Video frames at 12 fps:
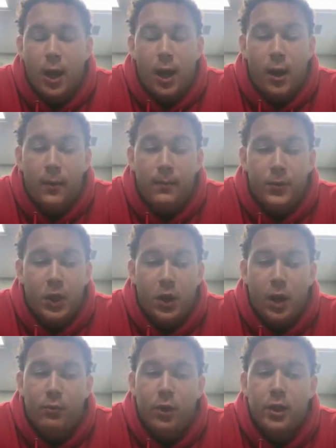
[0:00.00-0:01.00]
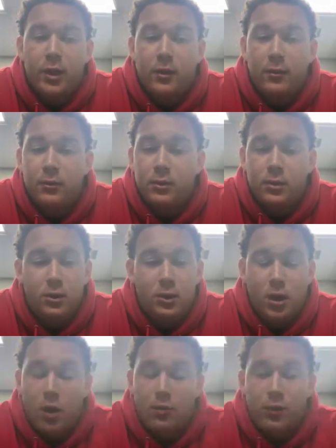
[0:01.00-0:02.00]
um, you know, I'm really con-
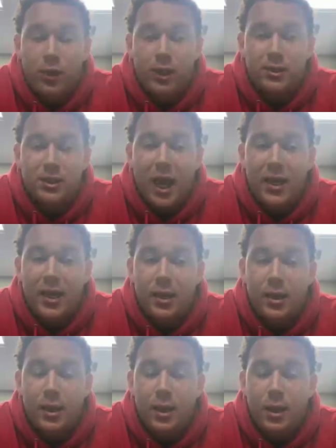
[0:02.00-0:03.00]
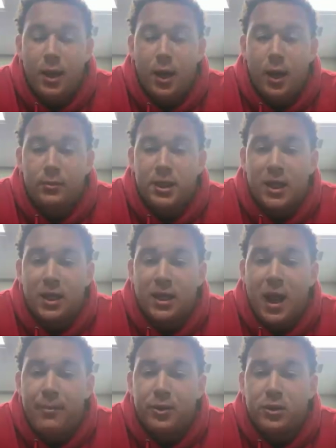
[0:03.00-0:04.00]
you know really excited um, to get
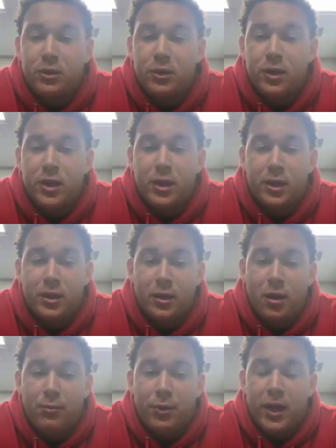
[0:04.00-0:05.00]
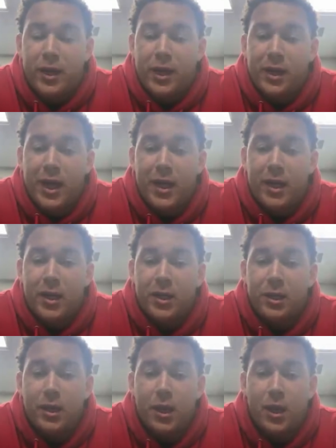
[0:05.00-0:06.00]
the opportunity to you know play in Atlanta
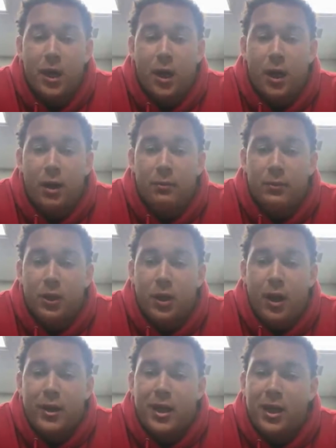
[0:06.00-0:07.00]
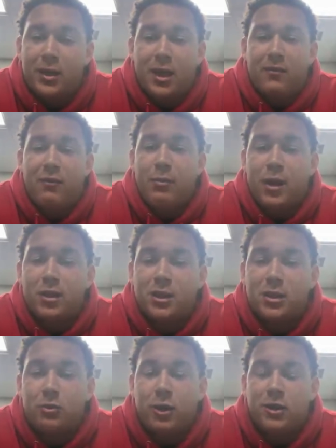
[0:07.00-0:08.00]
and um, you know, I can't think of a better
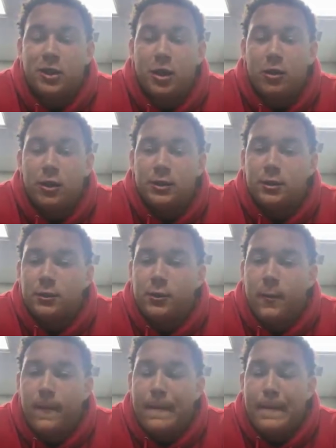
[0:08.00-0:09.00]
situation to go into.